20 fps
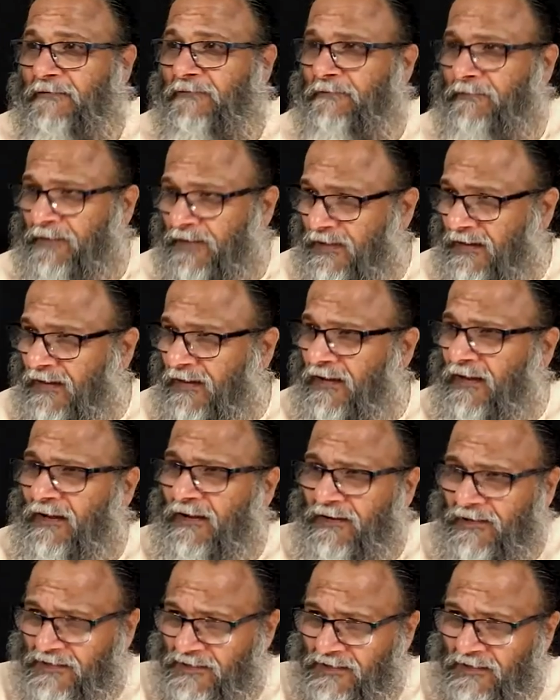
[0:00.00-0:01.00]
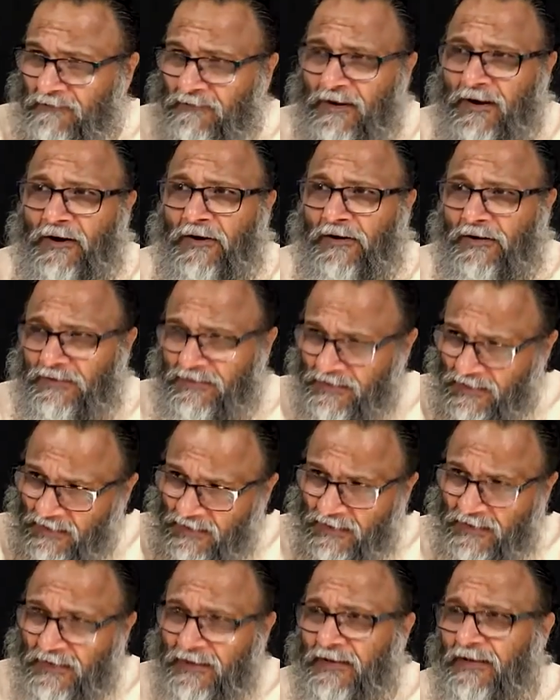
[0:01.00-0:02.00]
self, meaning Shiva or
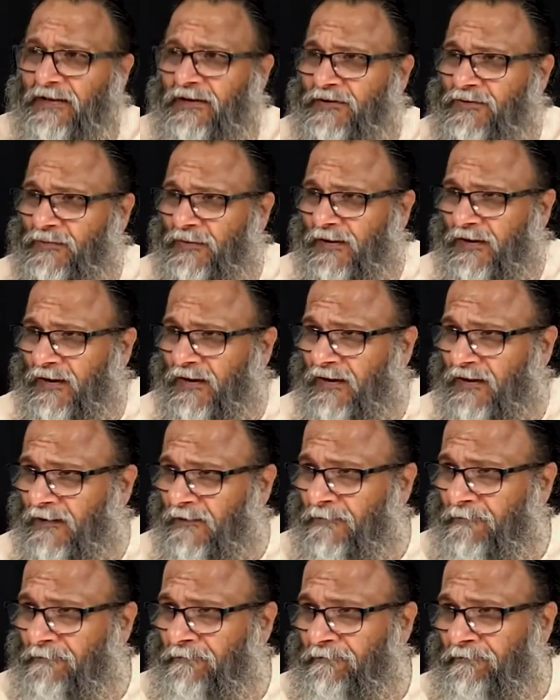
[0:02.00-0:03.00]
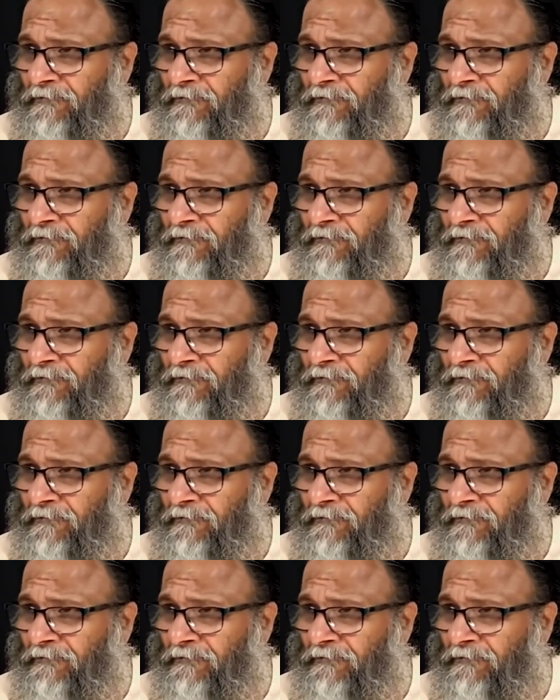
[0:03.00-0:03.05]
the Ishvara.